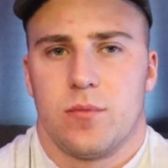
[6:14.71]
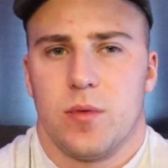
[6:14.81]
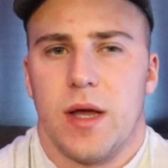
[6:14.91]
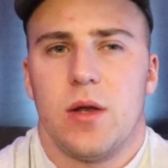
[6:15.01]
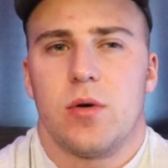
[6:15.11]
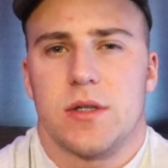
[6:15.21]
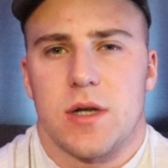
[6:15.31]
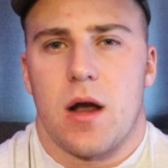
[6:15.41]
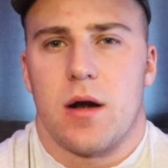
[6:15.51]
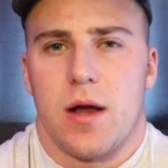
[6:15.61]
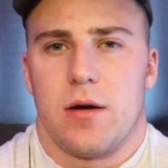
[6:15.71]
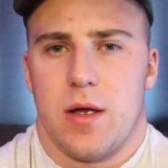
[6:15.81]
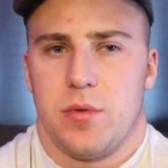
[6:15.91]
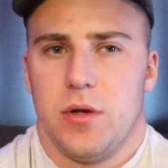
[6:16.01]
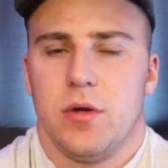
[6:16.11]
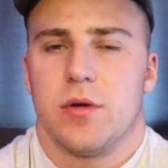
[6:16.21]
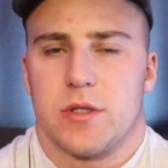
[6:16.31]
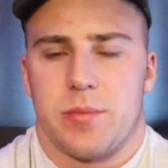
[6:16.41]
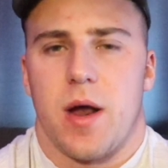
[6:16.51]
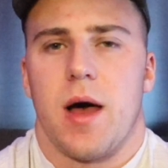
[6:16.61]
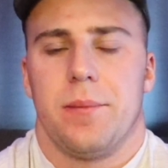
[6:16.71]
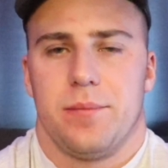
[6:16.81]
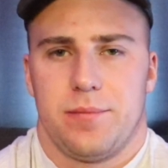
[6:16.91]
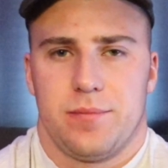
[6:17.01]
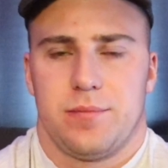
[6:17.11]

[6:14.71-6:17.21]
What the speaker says: When they do it, it's all right, right? When you do it, it's a problem.